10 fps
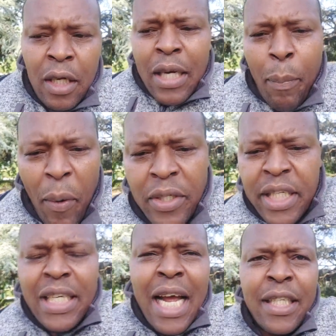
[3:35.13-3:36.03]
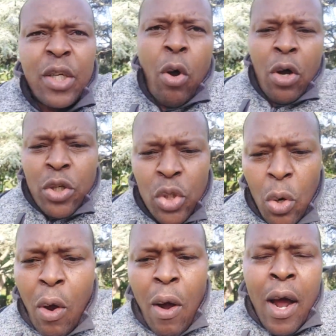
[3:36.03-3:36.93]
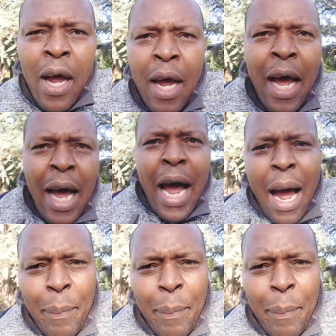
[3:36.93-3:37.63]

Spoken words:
the politicians also are